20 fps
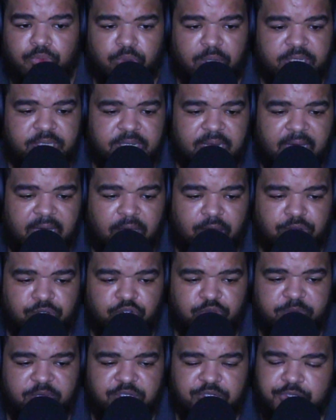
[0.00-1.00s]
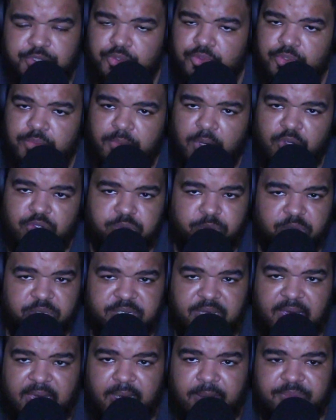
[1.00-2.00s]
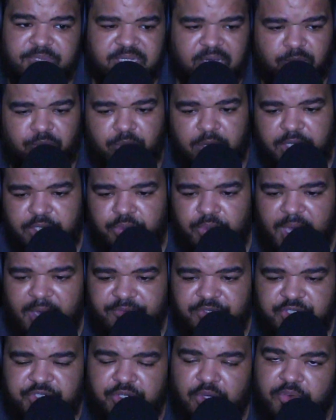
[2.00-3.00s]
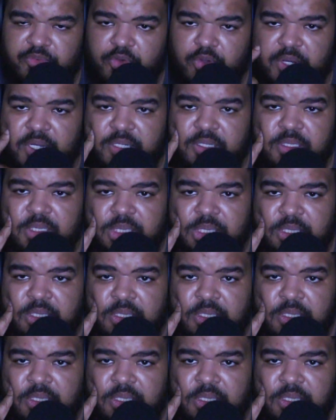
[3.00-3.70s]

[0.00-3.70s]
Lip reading: Run down, you've been sued multiple times, and what do you have to show for it?